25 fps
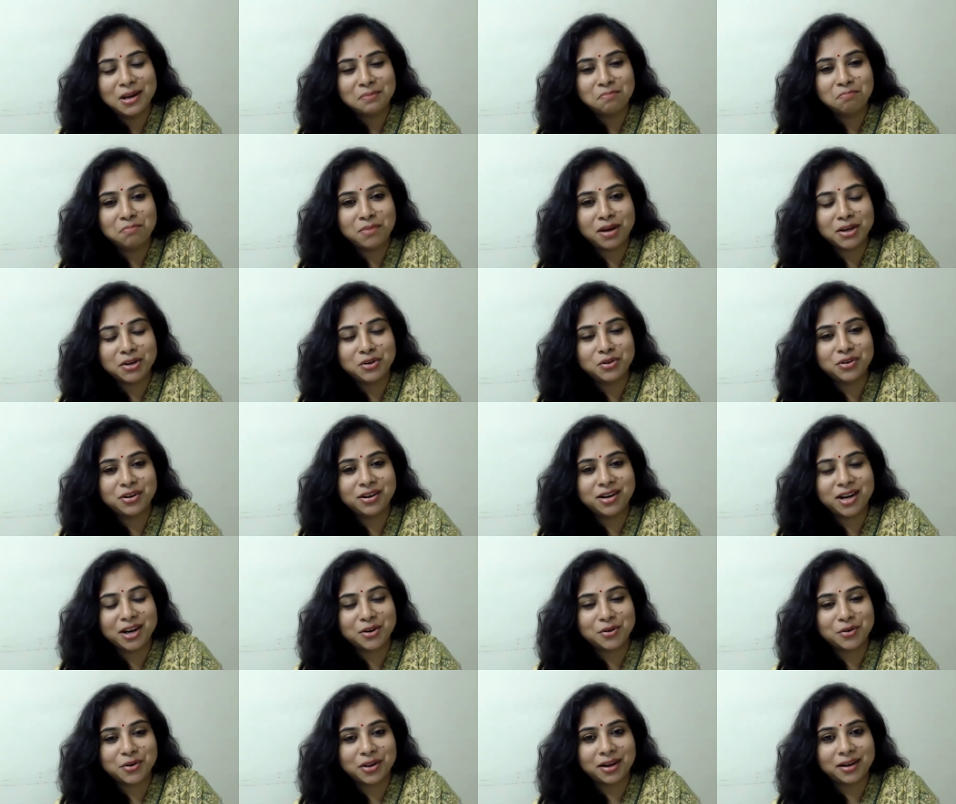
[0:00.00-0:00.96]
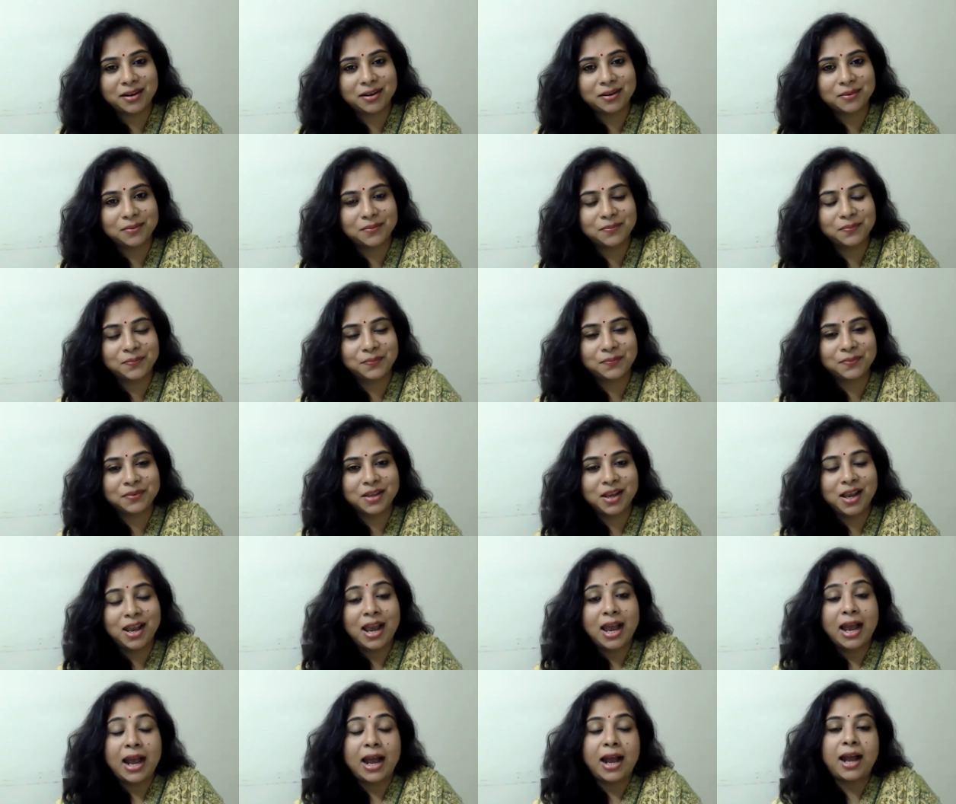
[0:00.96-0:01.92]
Mercury retrograde.
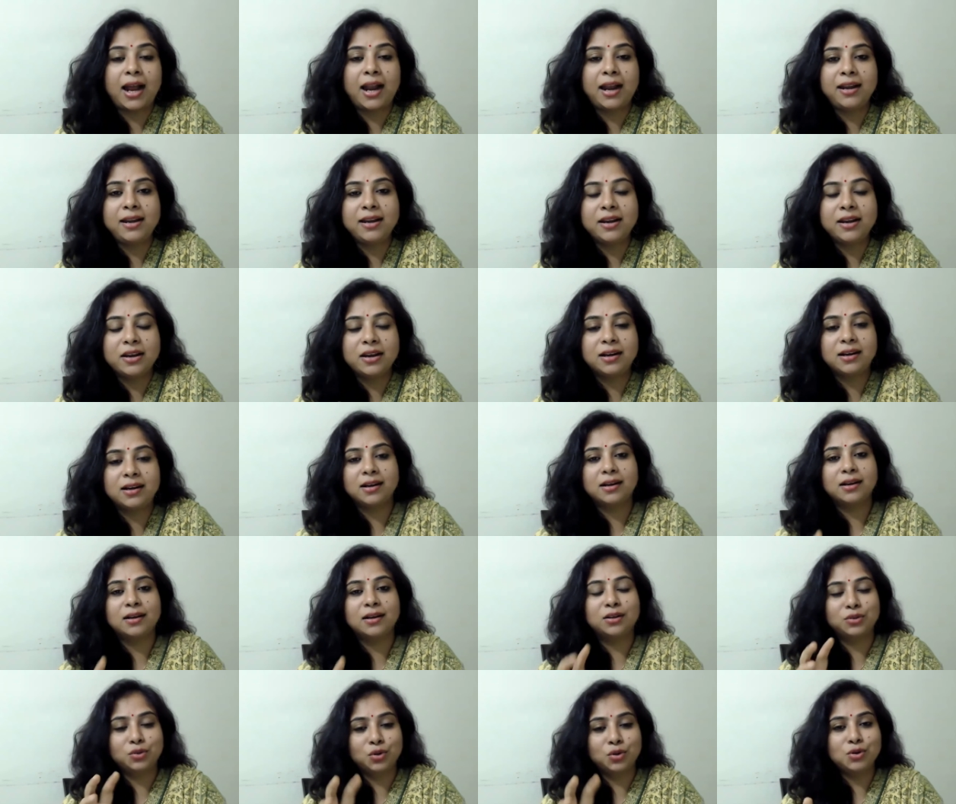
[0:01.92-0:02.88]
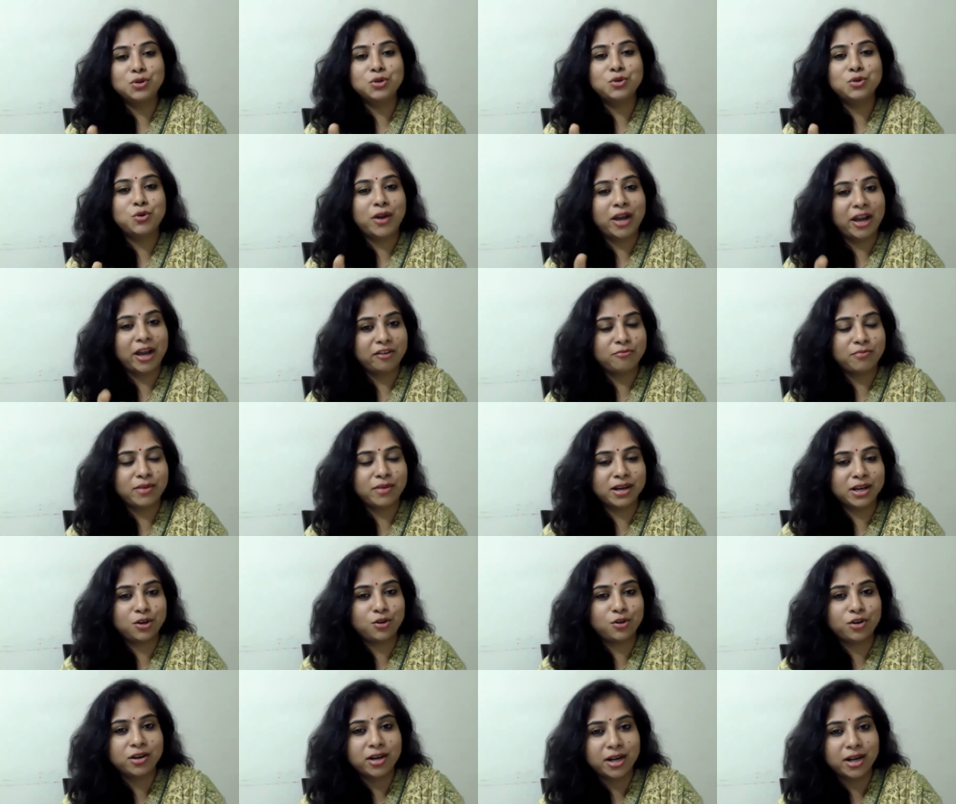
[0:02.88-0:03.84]
And those who have
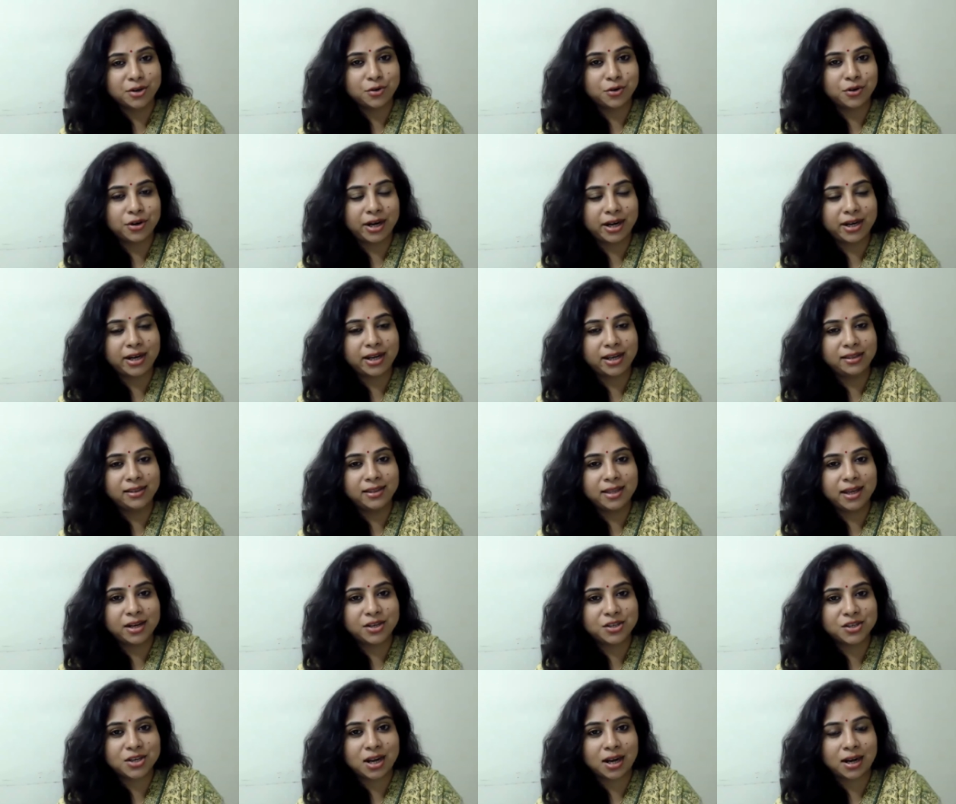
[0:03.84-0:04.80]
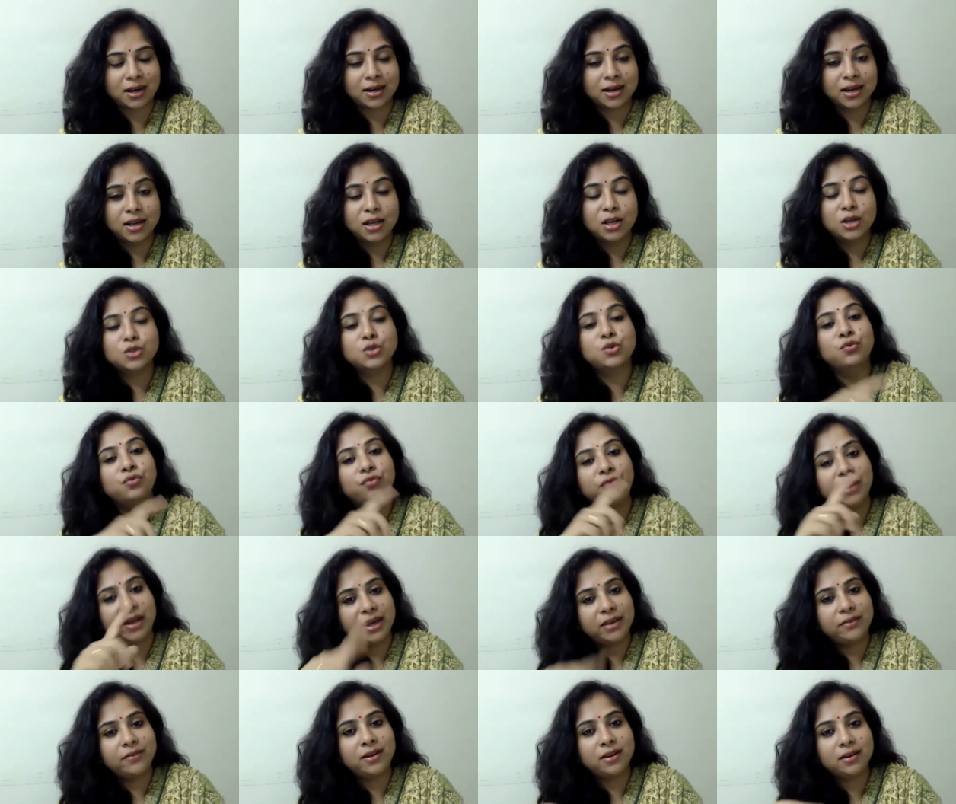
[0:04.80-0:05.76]
Mercury retrograde in their chart, so
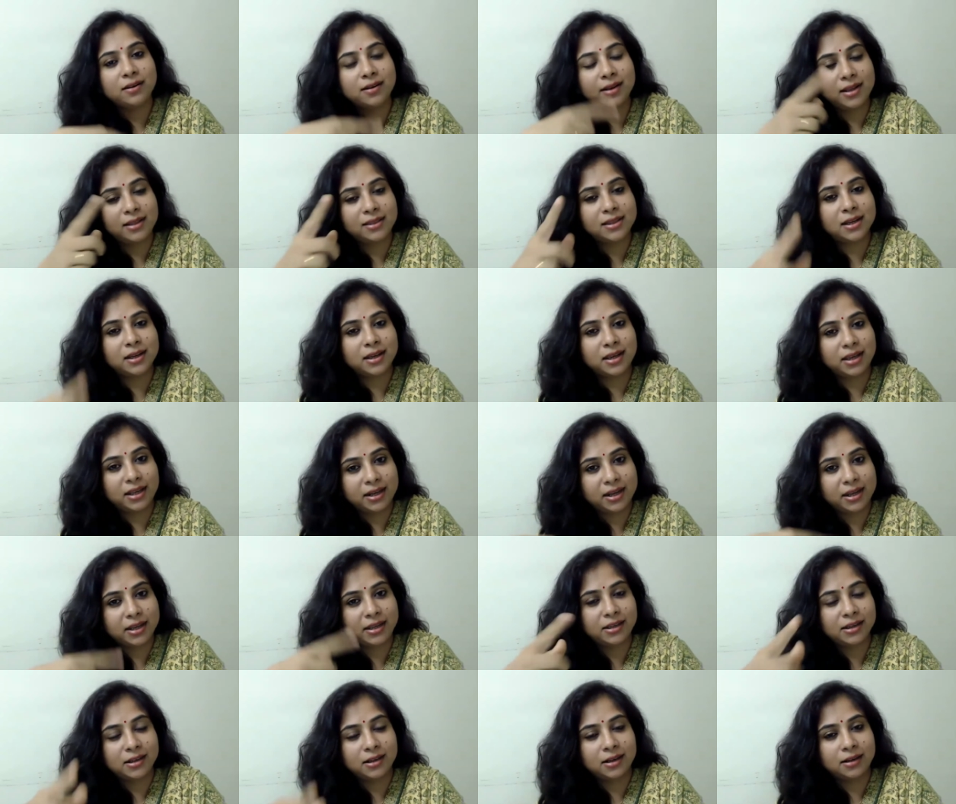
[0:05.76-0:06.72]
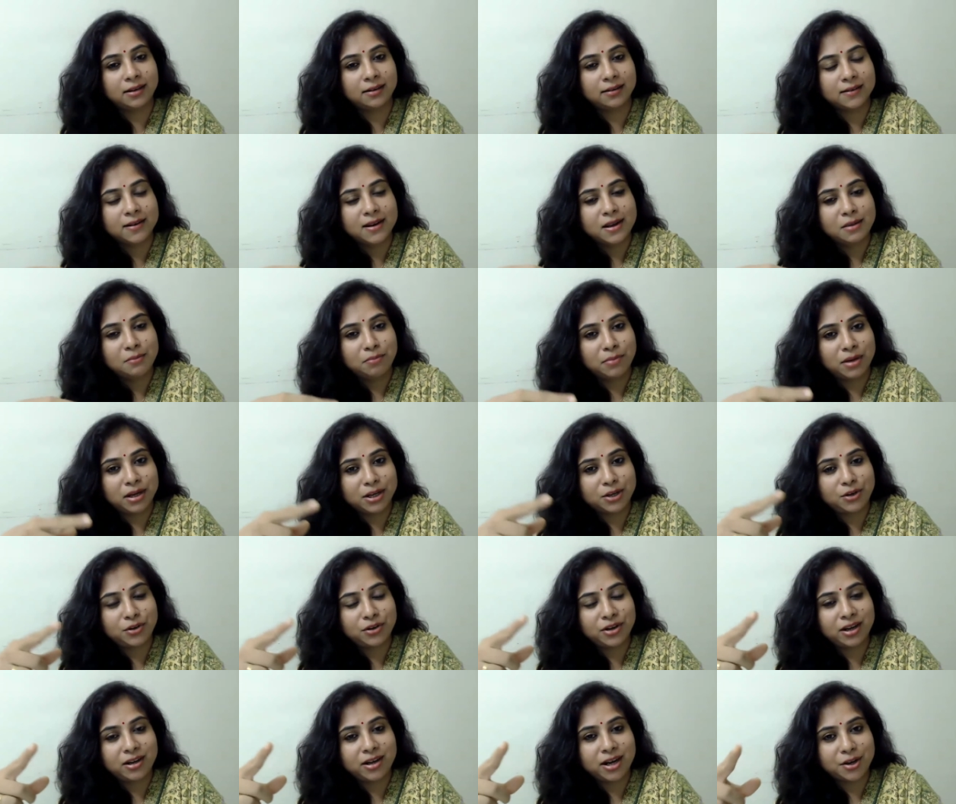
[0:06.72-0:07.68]
whenever in a year
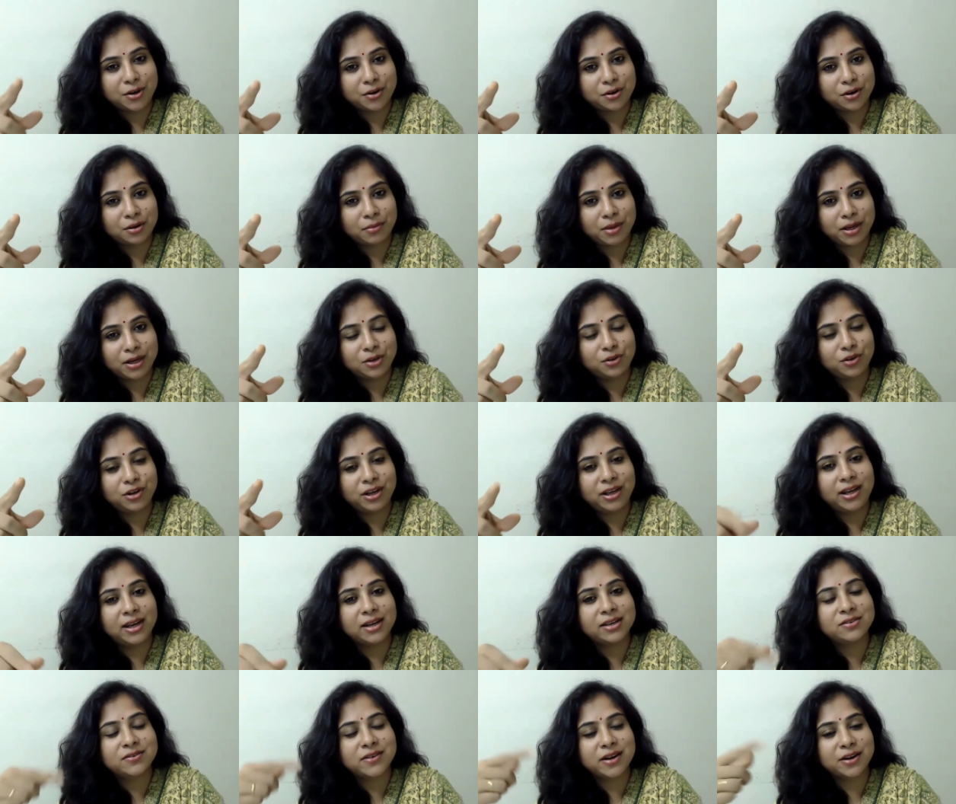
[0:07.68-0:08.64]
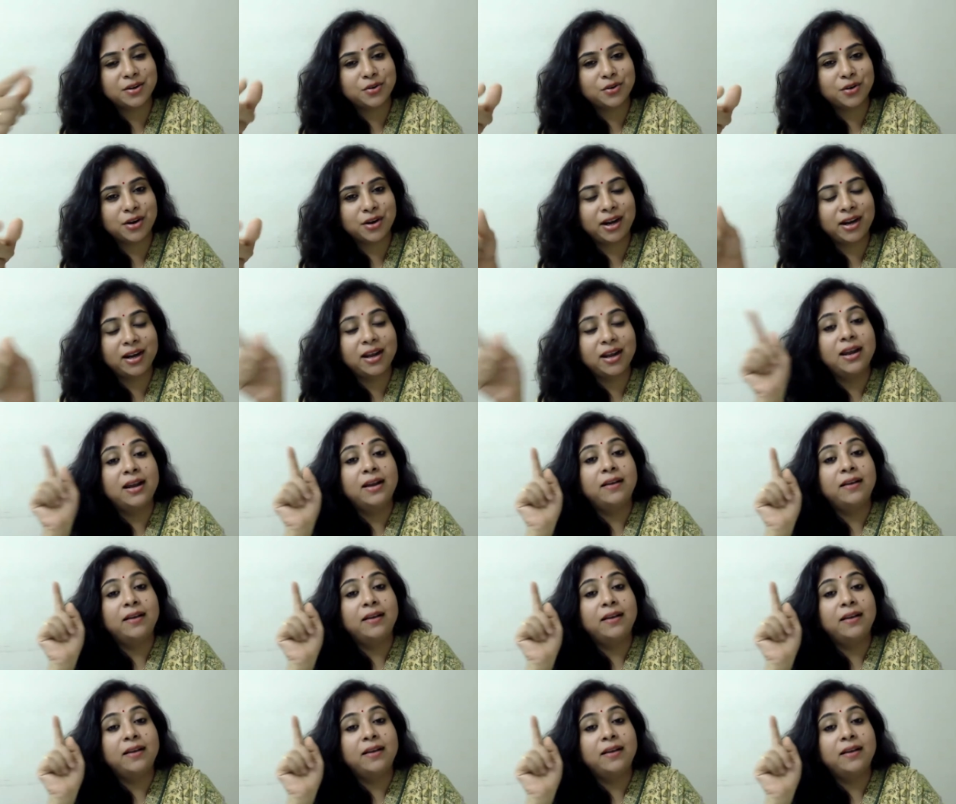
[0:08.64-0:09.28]
Mercury gets retrograde,